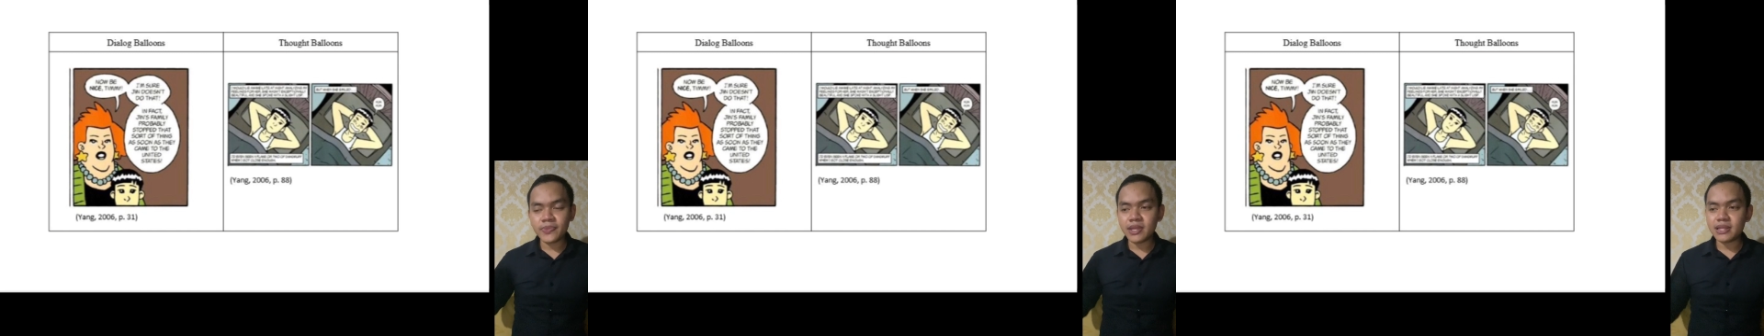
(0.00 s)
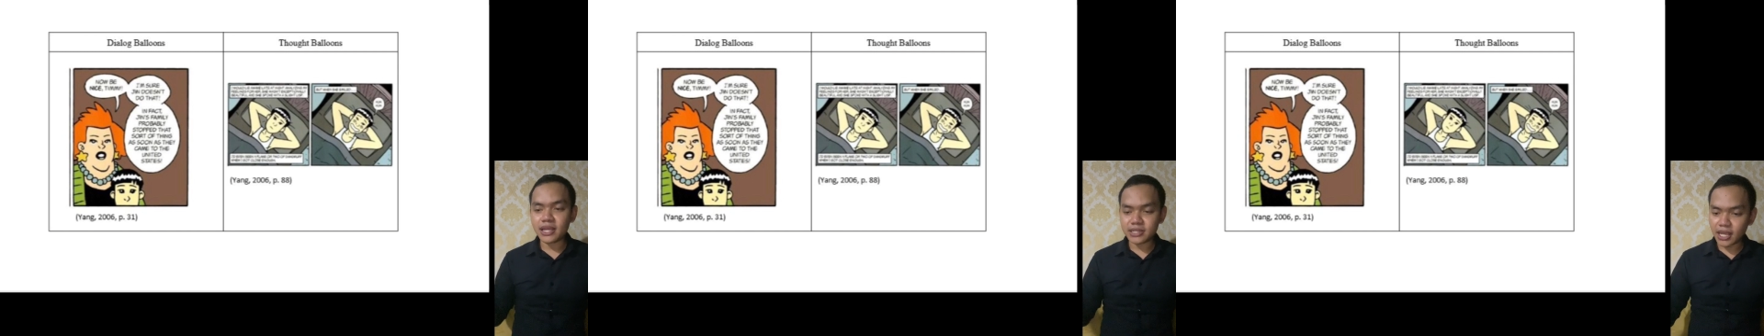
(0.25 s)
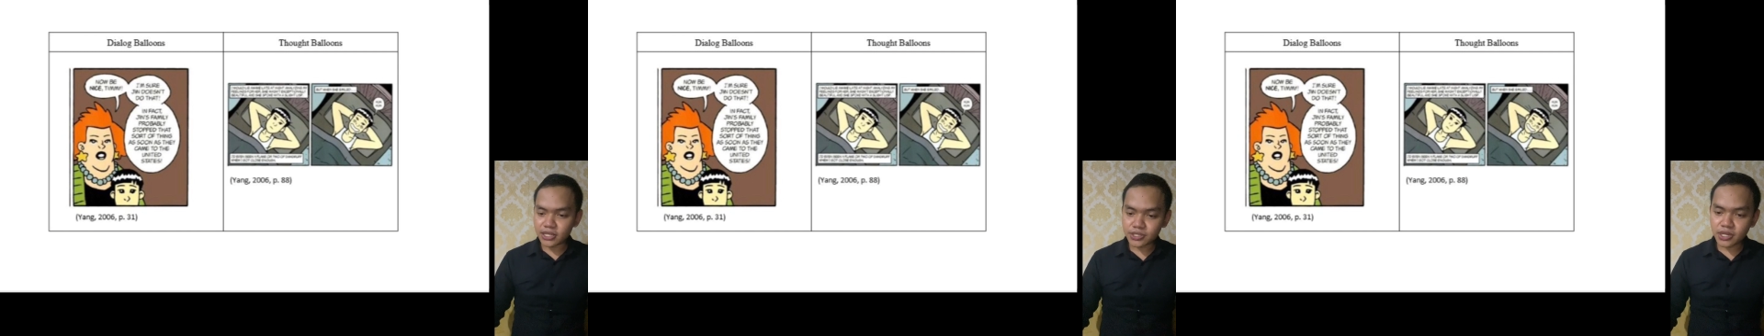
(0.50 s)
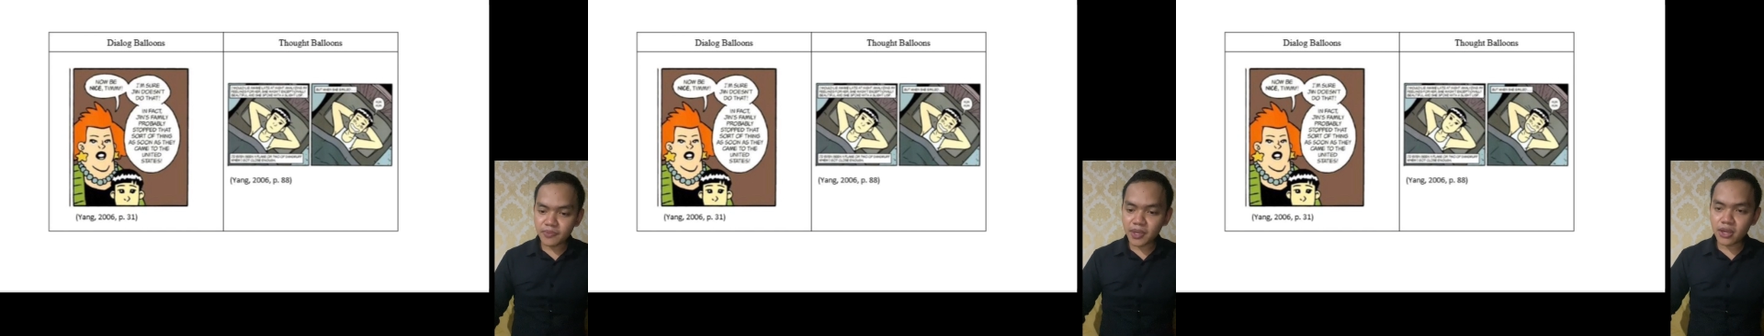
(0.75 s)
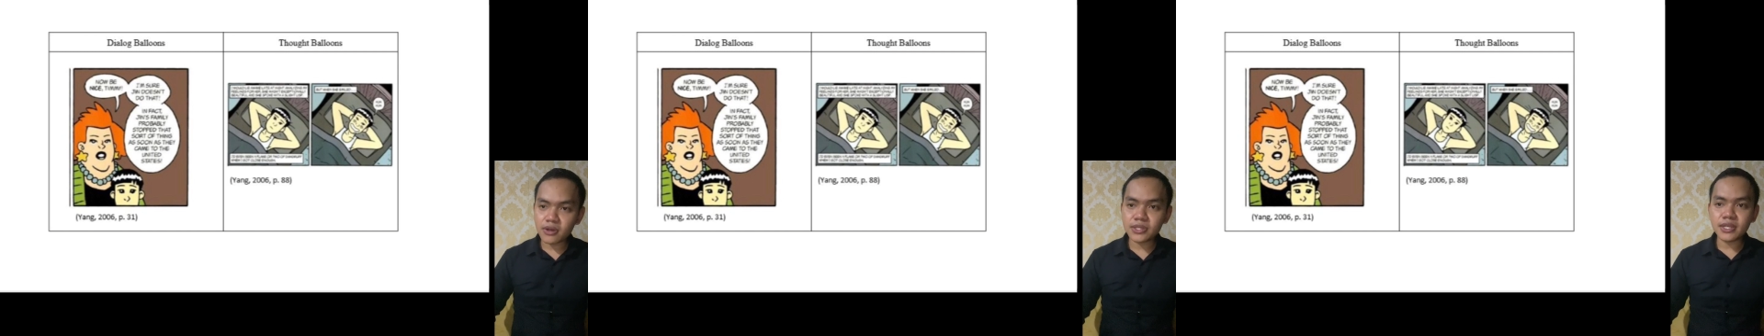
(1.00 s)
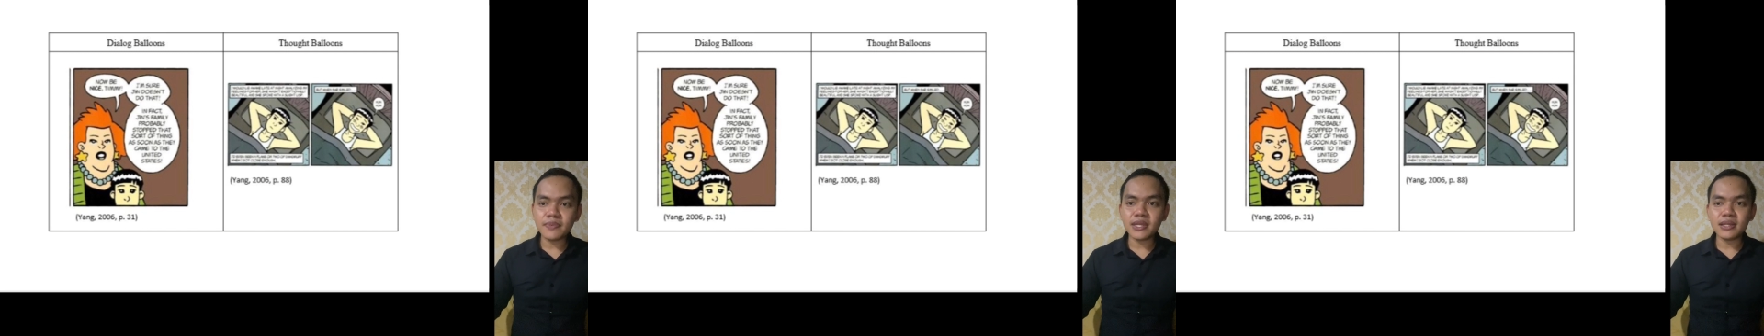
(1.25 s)
like daydreaming or
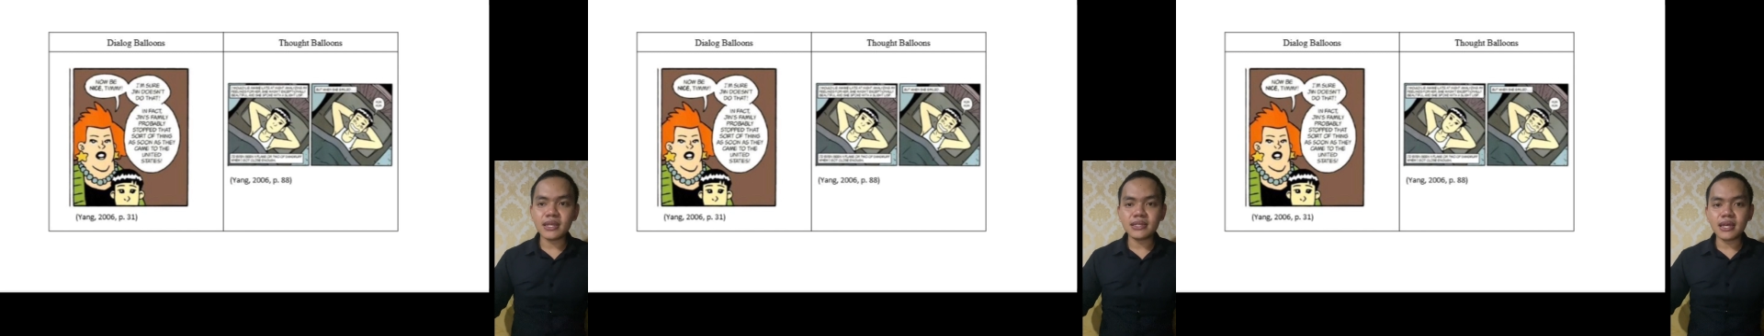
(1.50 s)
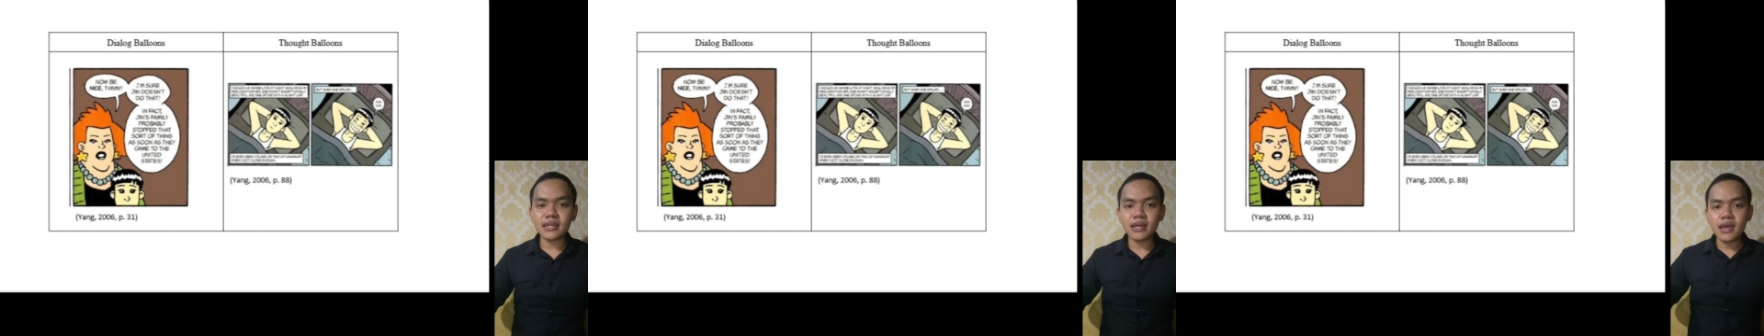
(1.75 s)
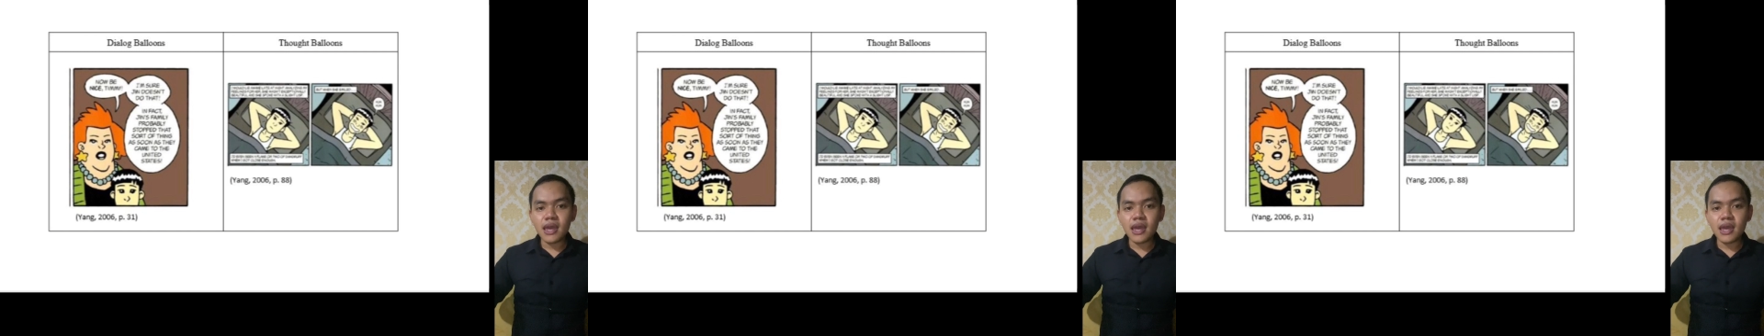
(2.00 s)
something like that,